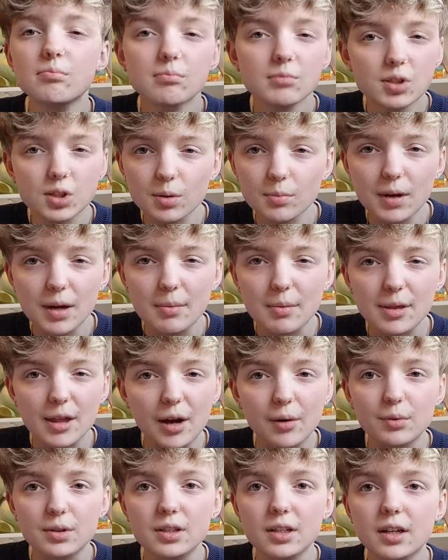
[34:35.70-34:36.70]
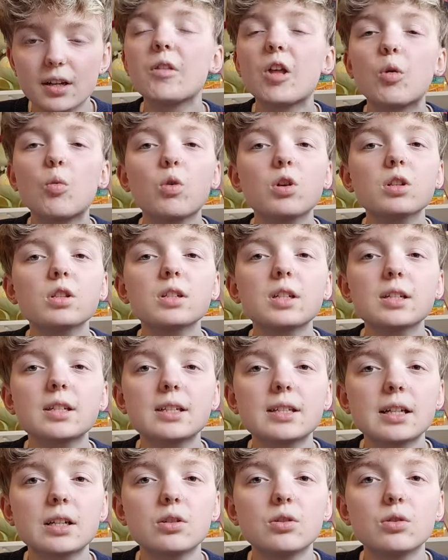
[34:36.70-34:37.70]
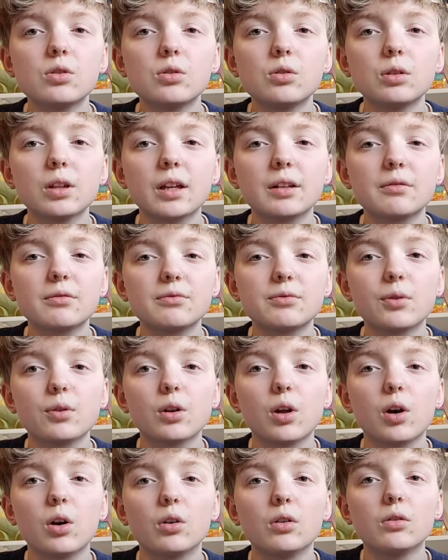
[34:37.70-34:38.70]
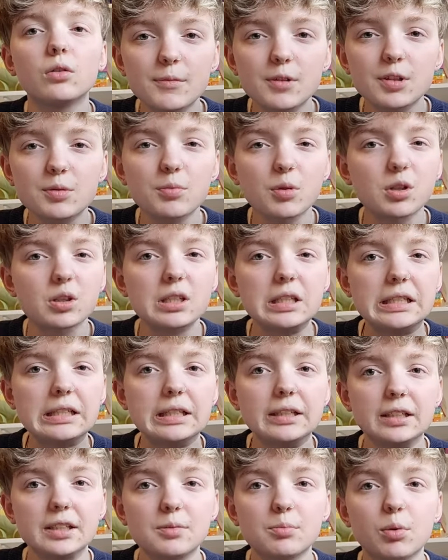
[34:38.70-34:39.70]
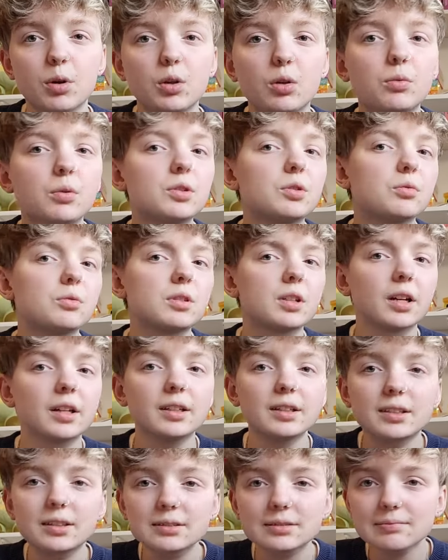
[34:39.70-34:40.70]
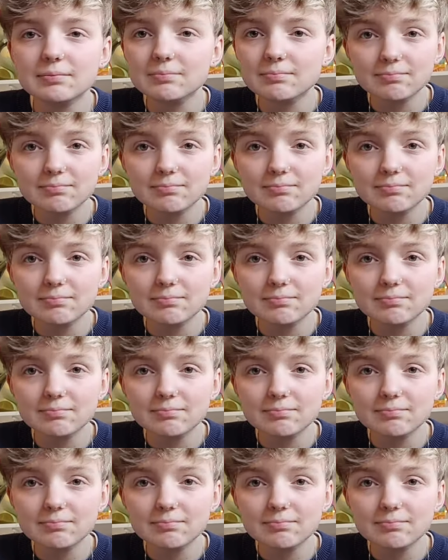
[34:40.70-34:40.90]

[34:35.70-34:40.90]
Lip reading: So maybe that was it. There wasn't a single like full-on smut scene in this book, which was like